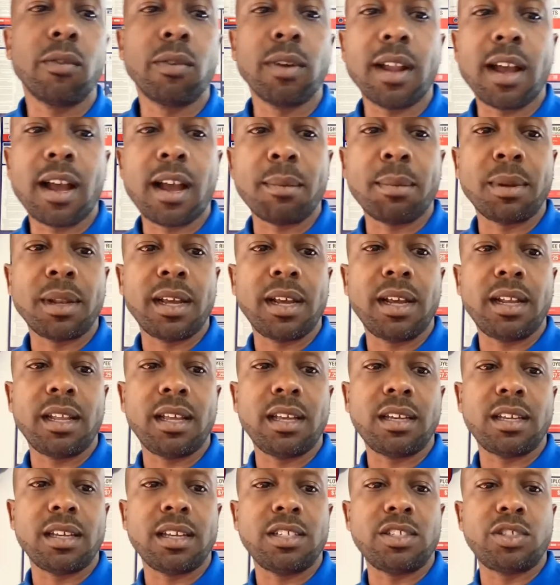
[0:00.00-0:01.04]
Reliable Aid
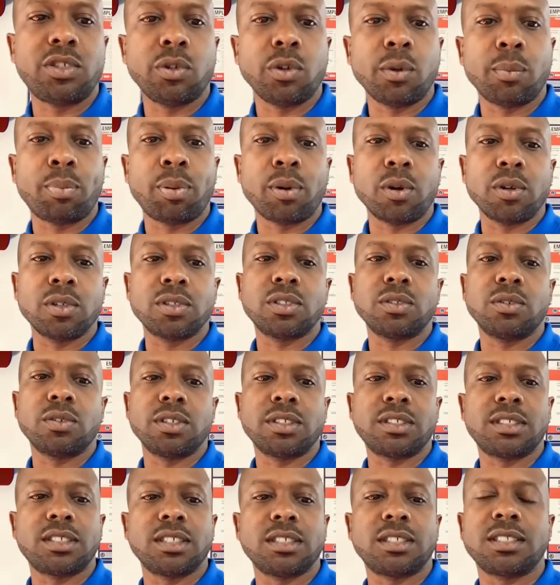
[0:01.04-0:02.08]
Inc. is your
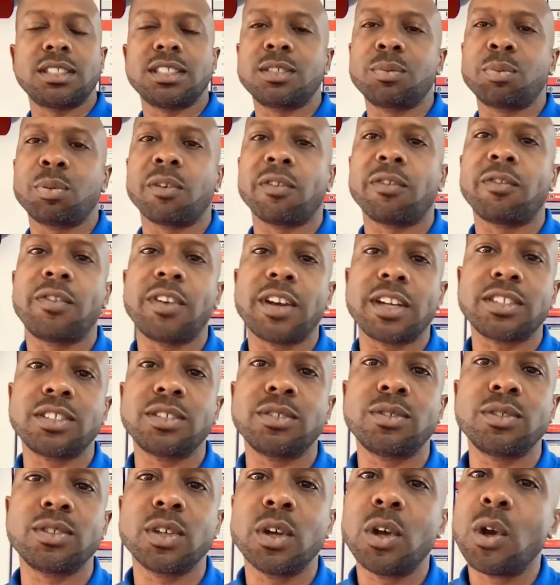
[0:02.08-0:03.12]
personal assistance
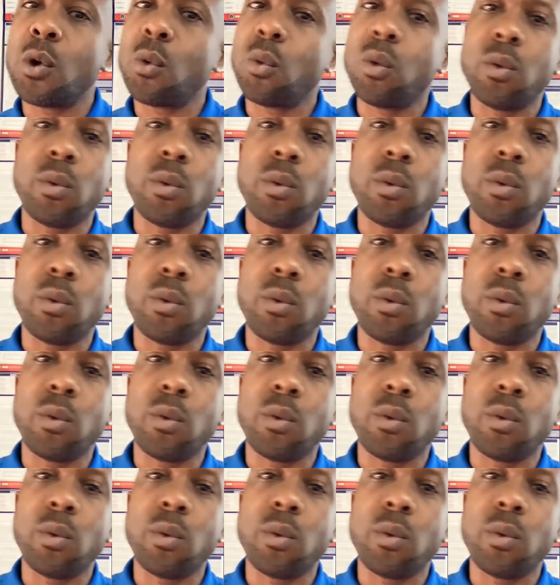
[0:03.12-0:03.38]
professionals.